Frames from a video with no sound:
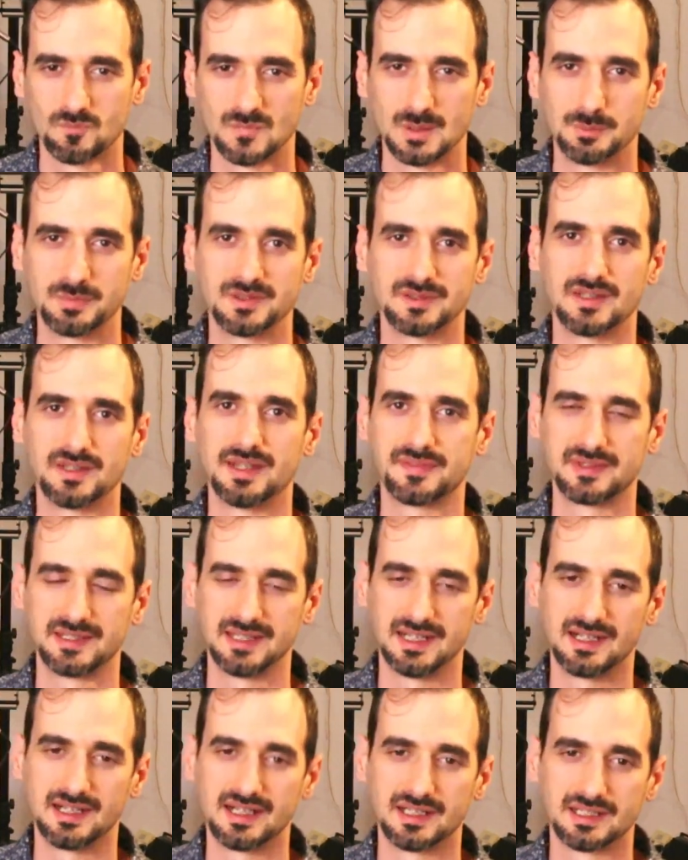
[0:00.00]
But let
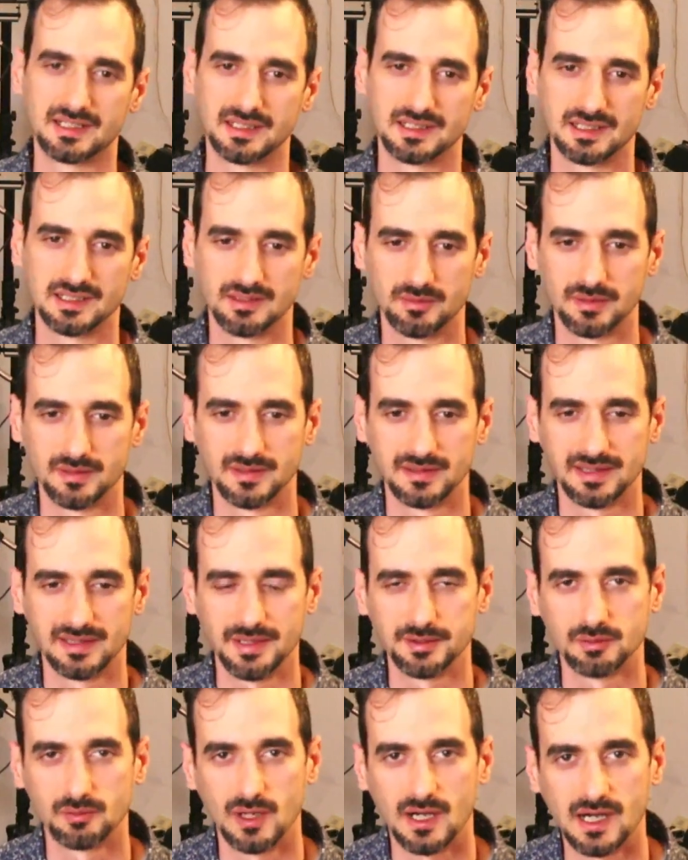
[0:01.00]
the uh,
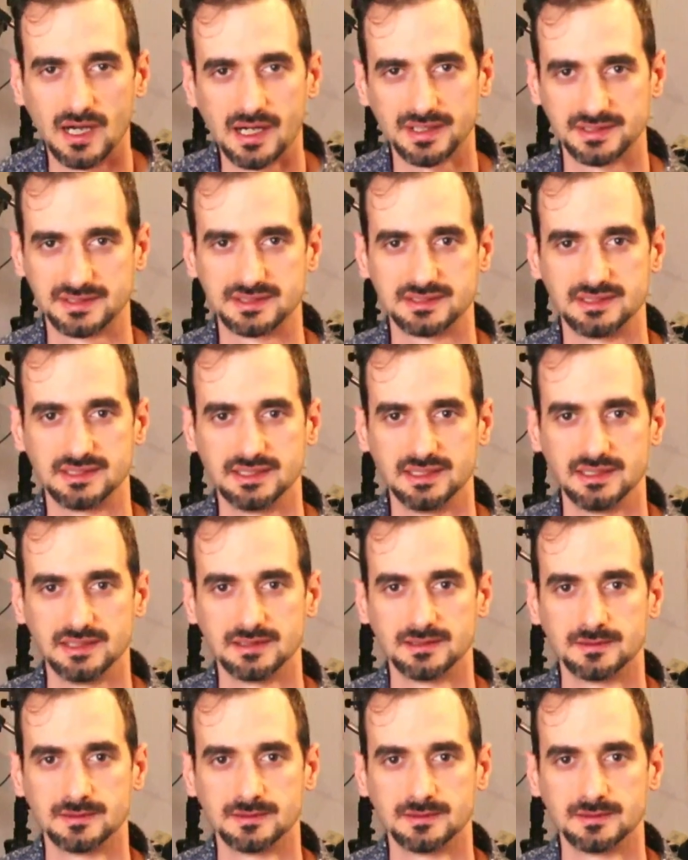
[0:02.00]
let honesty